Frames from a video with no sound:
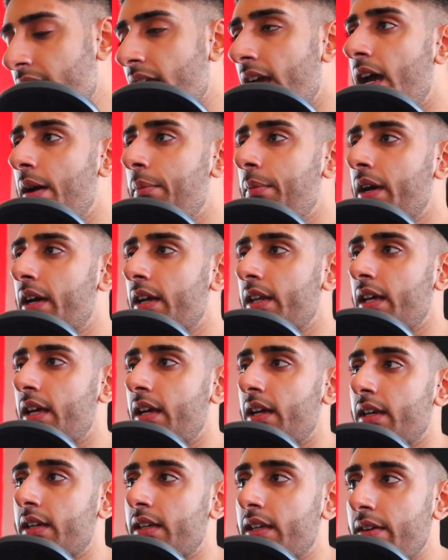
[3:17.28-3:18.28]
And we're going
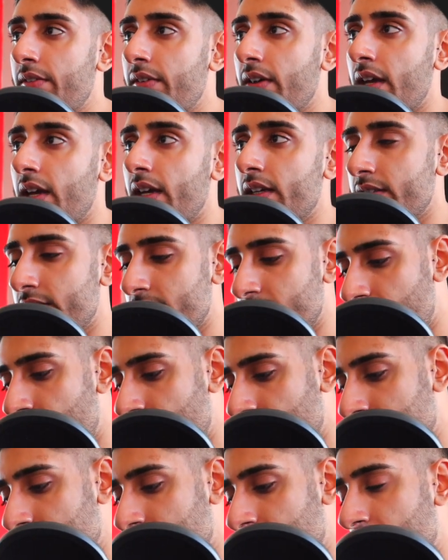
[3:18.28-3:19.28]
to give it a
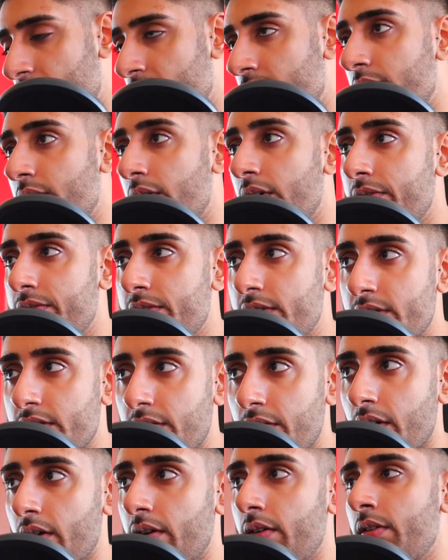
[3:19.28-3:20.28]
starting value of
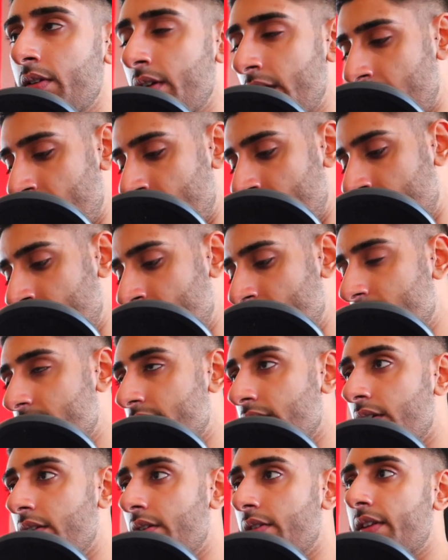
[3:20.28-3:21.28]
zero.
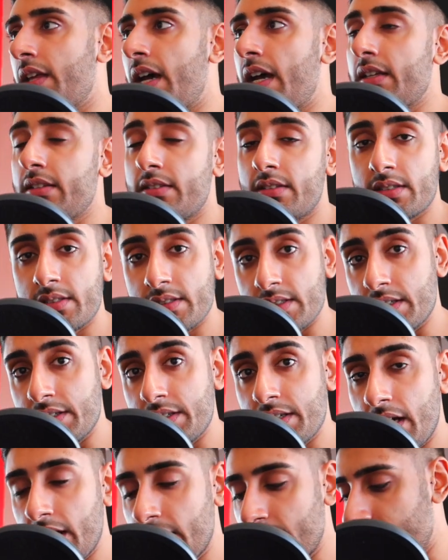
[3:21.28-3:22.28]
So that is the
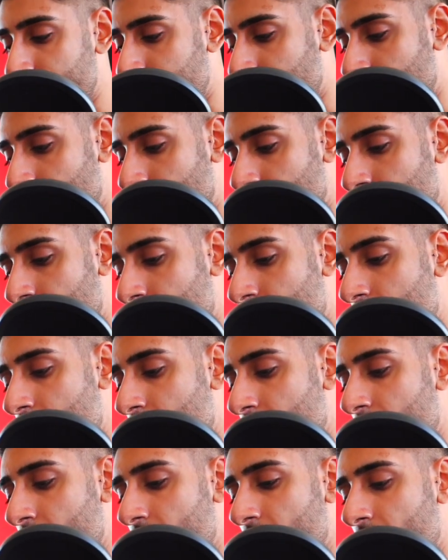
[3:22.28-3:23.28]
syntax for
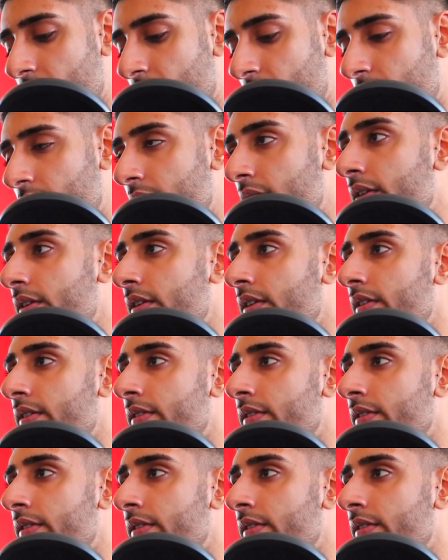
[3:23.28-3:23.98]
our